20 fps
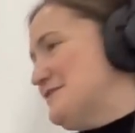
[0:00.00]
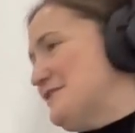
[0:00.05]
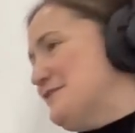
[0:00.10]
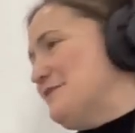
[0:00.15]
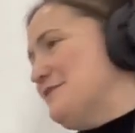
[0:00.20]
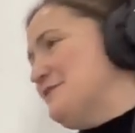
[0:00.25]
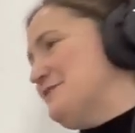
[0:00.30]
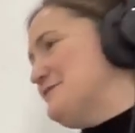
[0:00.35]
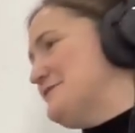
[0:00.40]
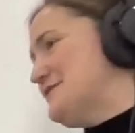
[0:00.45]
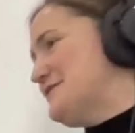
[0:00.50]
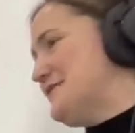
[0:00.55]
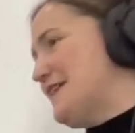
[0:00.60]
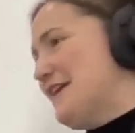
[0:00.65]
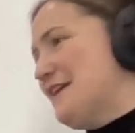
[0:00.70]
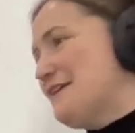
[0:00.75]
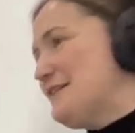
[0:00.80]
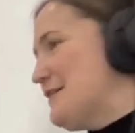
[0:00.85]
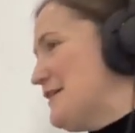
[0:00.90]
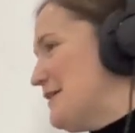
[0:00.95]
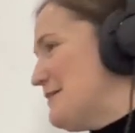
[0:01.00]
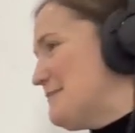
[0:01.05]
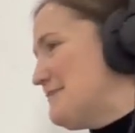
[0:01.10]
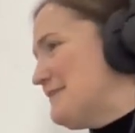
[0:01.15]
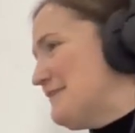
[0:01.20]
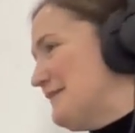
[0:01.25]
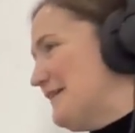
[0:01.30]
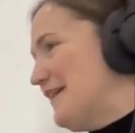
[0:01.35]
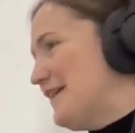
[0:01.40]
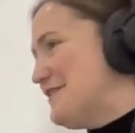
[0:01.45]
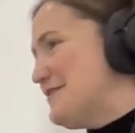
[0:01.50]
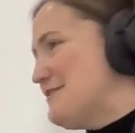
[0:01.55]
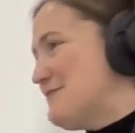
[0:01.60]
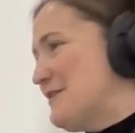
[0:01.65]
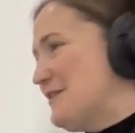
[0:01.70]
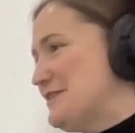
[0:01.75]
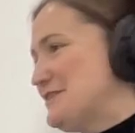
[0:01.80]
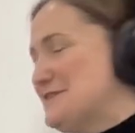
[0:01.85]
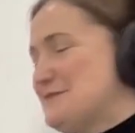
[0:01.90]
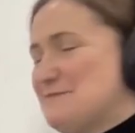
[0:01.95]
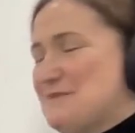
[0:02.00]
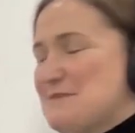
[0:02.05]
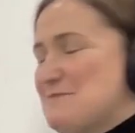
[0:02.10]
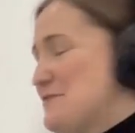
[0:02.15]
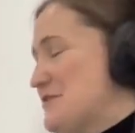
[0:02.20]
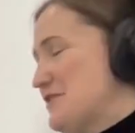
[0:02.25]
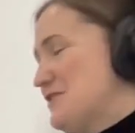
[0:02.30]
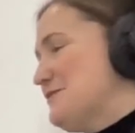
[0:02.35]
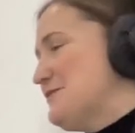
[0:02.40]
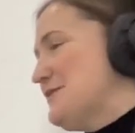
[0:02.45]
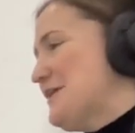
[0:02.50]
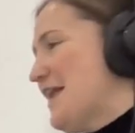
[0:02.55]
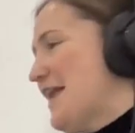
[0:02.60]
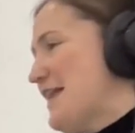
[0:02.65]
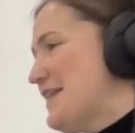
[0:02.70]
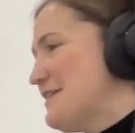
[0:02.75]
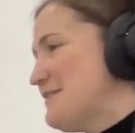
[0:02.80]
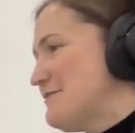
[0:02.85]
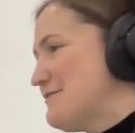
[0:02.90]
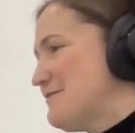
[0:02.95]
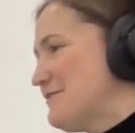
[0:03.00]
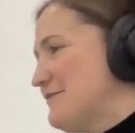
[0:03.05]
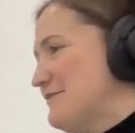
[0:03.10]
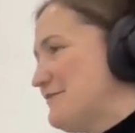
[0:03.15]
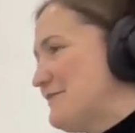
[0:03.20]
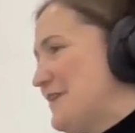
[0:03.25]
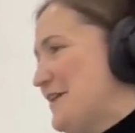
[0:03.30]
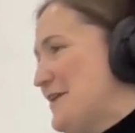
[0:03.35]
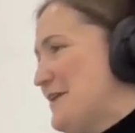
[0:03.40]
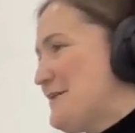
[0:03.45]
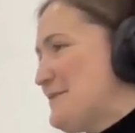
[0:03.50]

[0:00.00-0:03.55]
you scale up and you want it to be more creative, right?